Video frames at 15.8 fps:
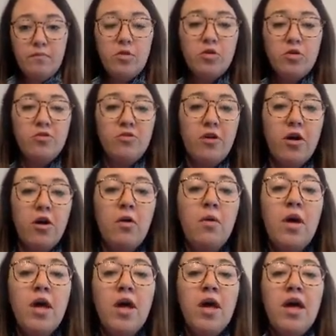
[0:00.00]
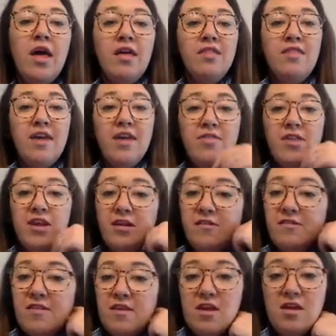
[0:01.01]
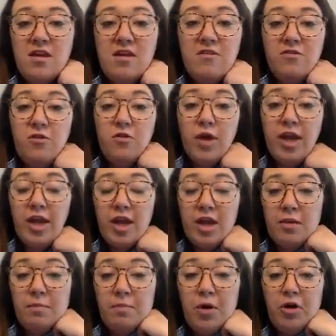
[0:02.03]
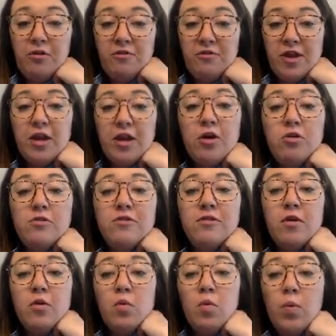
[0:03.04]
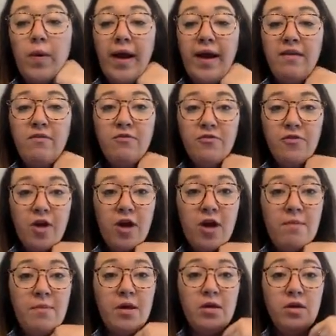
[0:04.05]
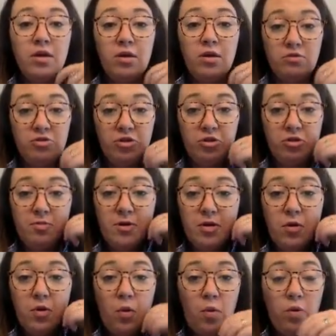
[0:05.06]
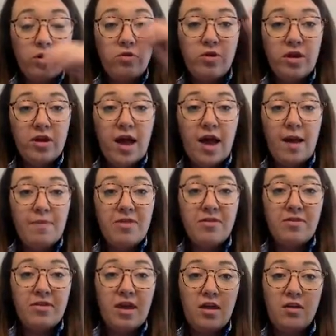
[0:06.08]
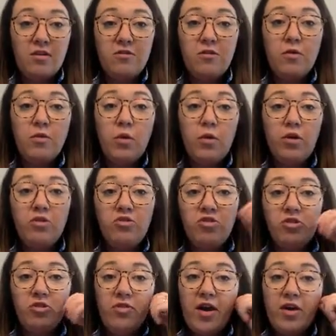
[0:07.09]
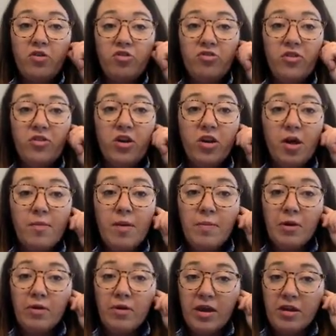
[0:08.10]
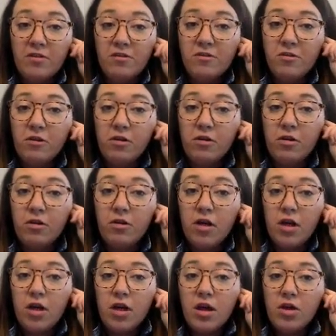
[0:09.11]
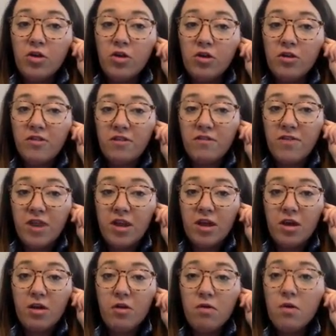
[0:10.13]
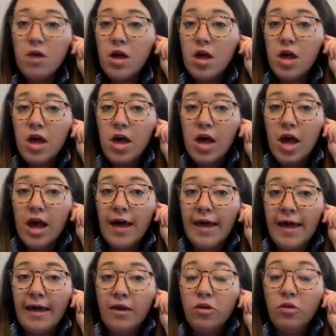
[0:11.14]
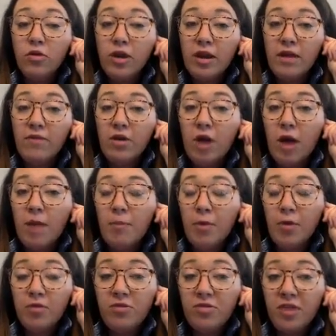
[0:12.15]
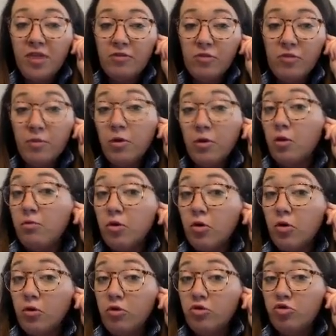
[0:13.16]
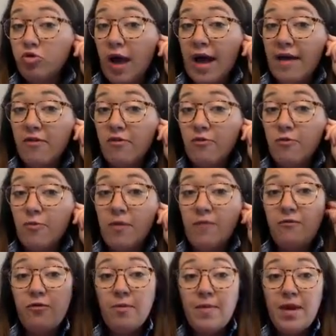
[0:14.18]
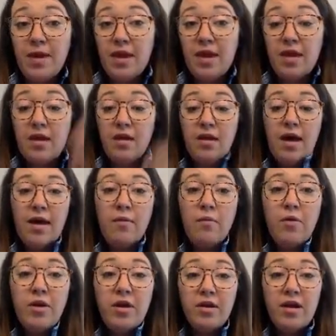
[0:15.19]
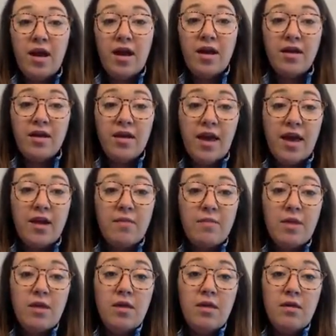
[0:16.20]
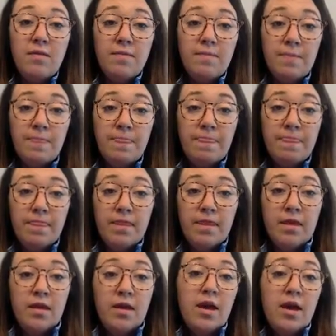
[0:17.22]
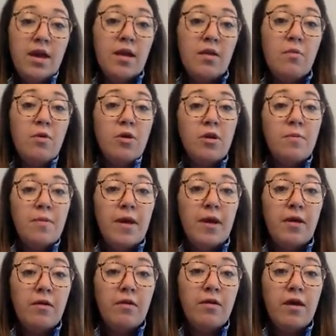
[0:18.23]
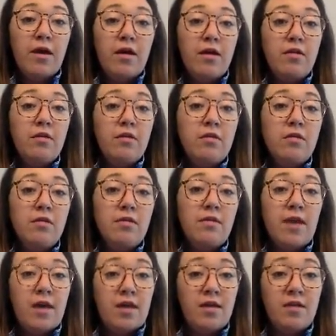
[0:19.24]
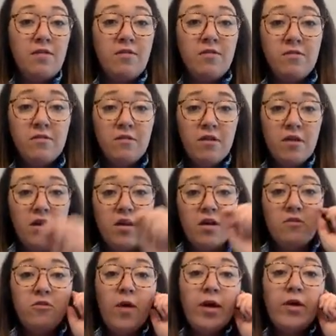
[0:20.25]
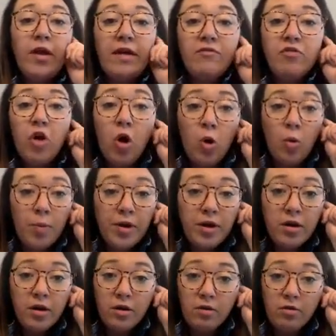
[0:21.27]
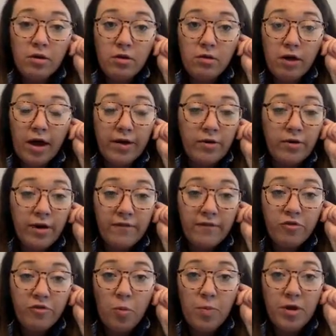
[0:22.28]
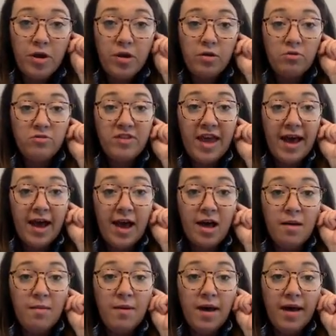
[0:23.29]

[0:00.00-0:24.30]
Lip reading: So then the next thing is you can input videos right from YouTube, or you can copy the link. So in order to do that, you're just gonna come up here to insert and you're gonna video. You can even upload things from your own Google Drive, but for me, I wanted Khan Academy and I wanted parallel lines. So I don't have to open a new tab.